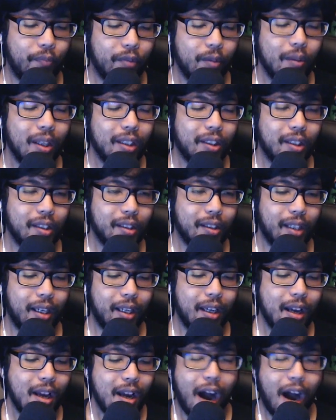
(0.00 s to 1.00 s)
let's just
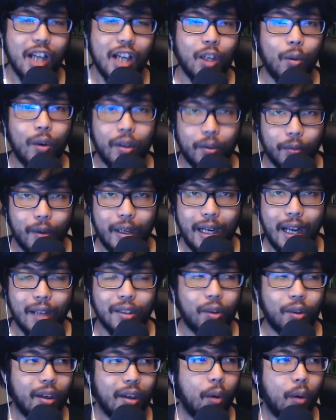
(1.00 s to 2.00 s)
say I don't want to run out.
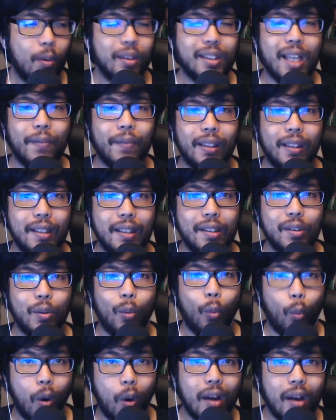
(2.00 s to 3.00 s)
So I always have at least
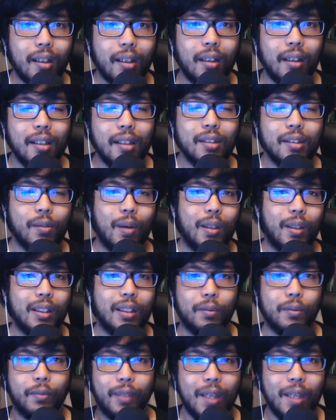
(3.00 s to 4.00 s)
one on it so I don't
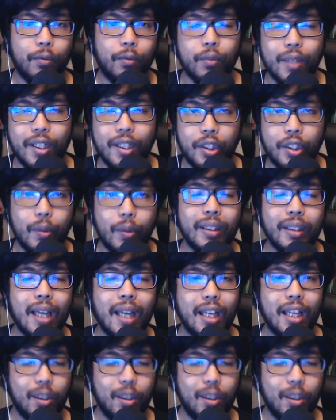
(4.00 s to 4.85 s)
have to keep redoing that.